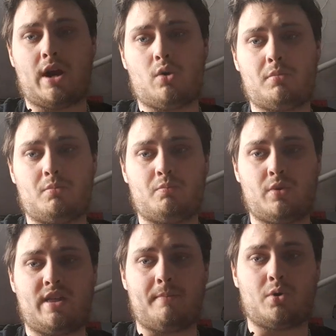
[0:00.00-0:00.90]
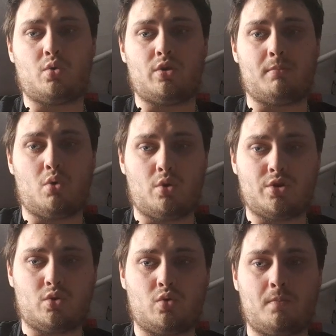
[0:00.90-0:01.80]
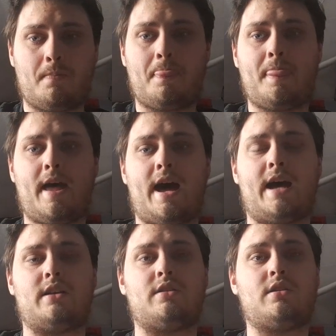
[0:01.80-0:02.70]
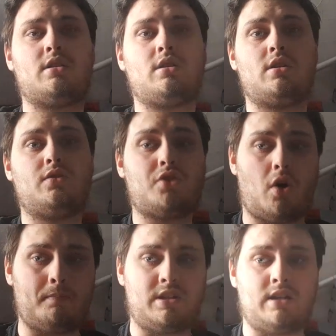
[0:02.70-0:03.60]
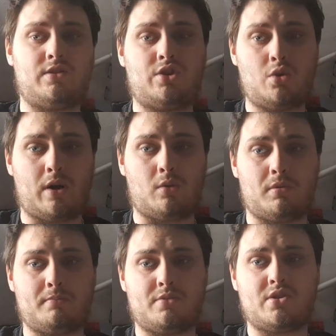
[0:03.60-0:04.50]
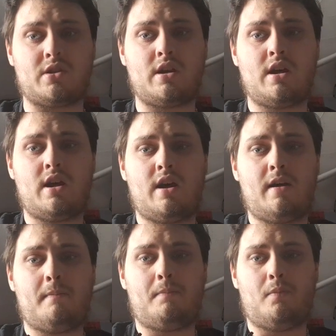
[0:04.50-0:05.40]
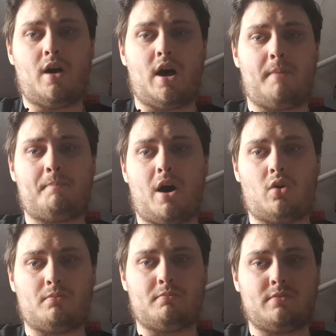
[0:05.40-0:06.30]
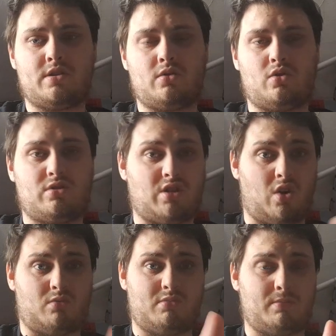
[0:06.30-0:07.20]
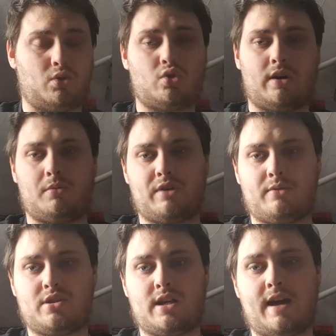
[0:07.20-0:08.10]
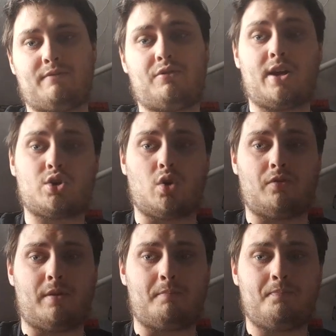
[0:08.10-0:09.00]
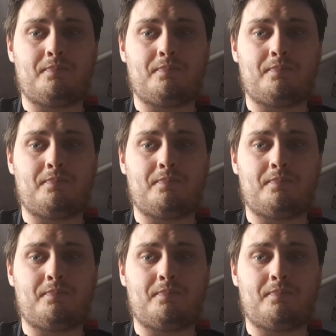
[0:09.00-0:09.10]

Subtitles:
album with them called Immortal, and Tom did two albums, Palms or Psalms, I'm not sure how you pronounce it, and Flesh Coffin.